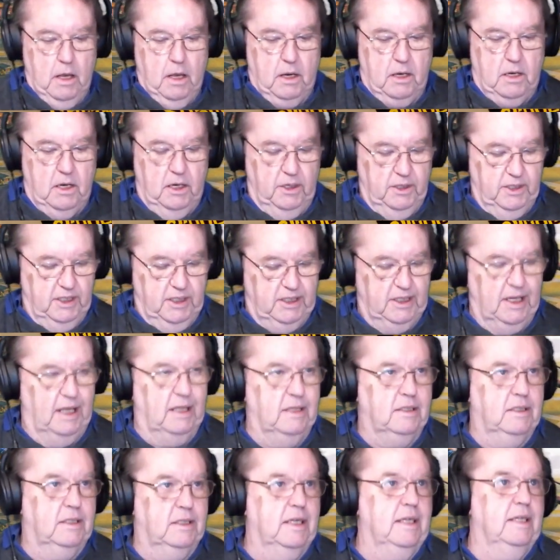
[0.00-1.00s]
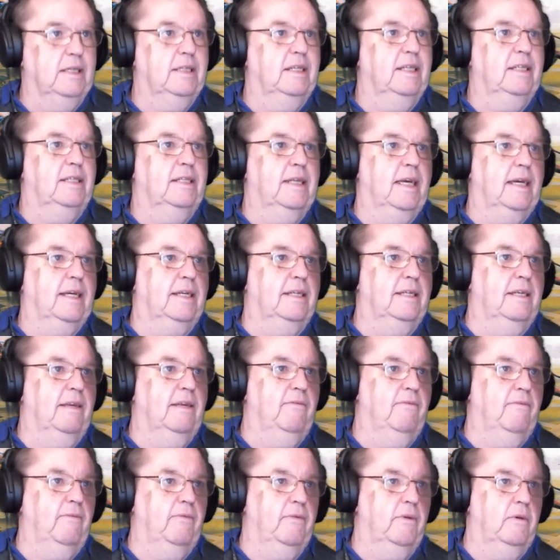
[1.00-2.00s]
Consulting
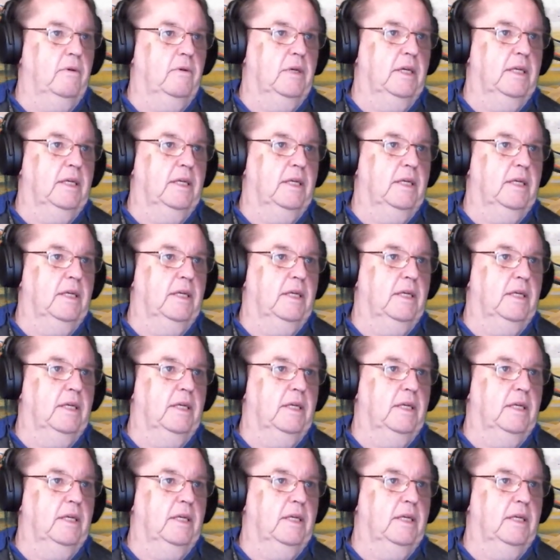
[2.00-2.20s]
Detective,